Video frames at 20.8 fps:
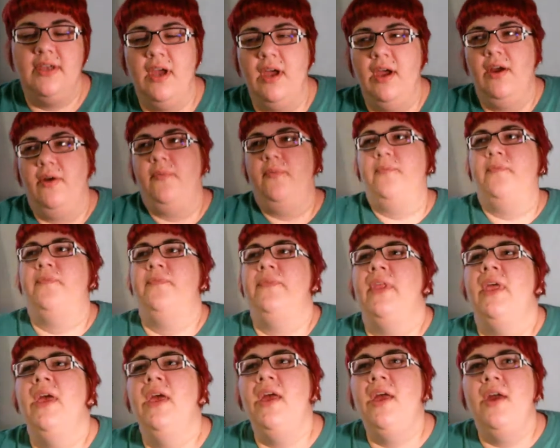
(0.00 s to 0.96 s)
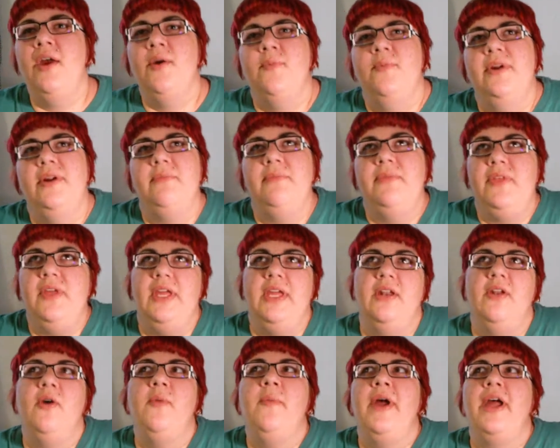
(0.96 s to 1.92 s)
Um, but I'm
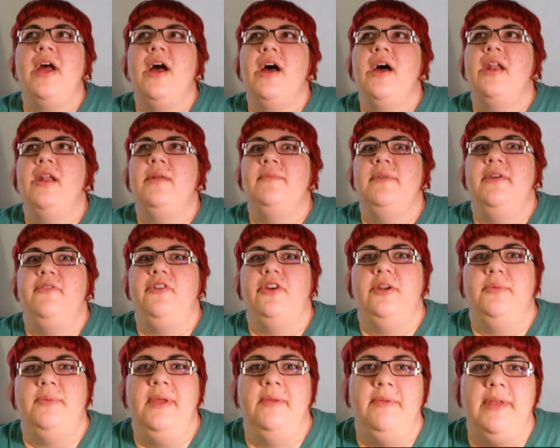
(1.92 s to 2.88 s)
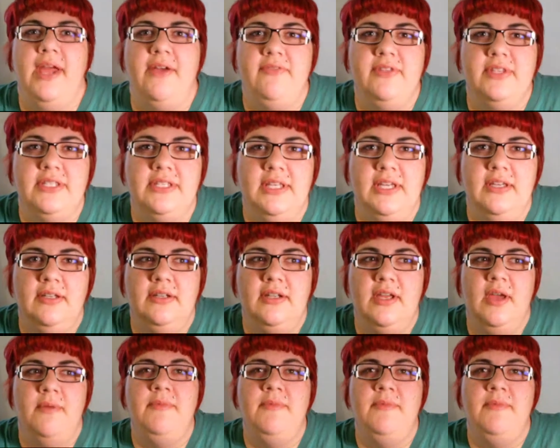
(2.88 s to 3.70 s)
thinking, oh my God, I'm never going to be able to have this again.